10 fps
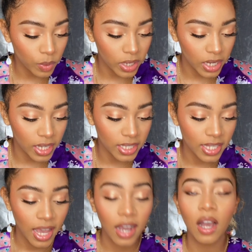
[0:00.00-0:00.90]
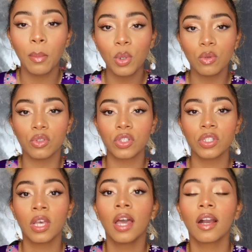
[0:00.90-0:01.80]
one is caboose.
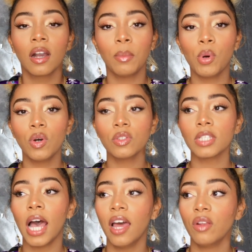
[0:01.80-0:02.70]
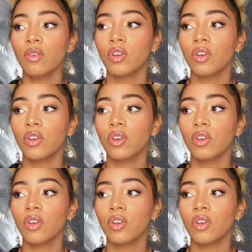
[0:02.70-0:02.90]
Caboose, I don't